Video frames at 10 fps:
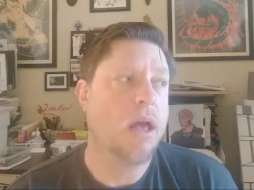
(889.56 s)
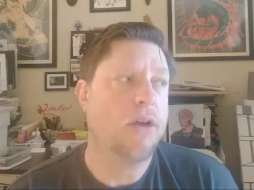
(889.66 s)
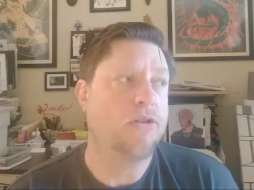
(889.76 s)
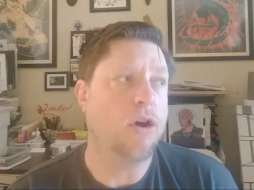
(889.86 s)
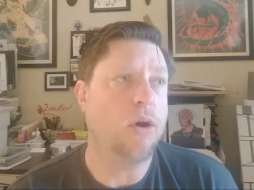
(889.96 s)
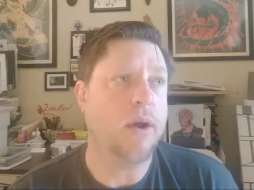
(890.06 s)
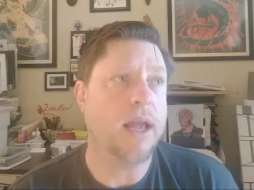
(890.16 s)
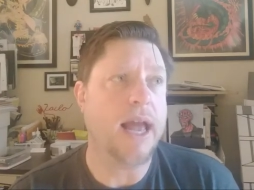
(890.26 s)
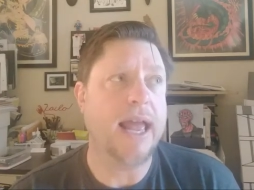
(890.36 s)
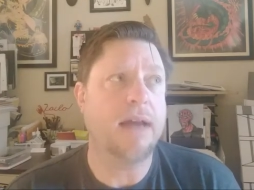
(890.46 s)
So
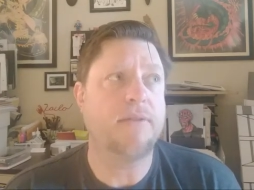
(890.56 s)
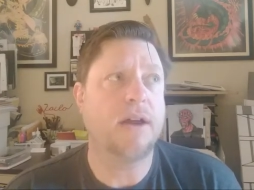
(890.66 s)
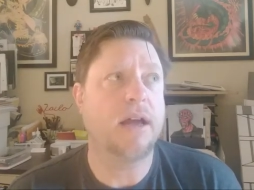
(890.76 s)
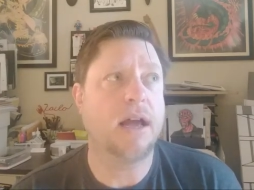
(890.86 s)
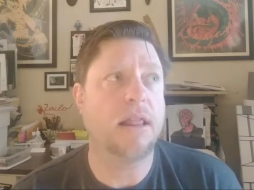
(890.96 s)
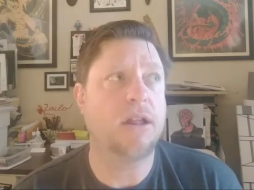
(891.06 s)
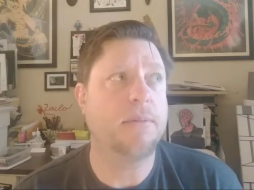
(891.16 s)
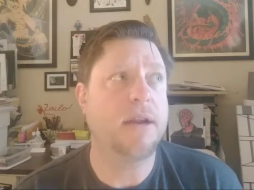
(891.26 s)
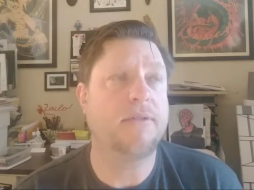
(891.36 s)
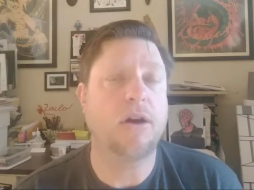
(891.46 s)
I have a little
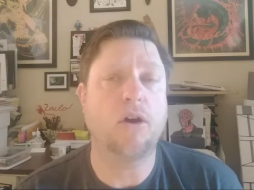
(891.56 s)
bit of a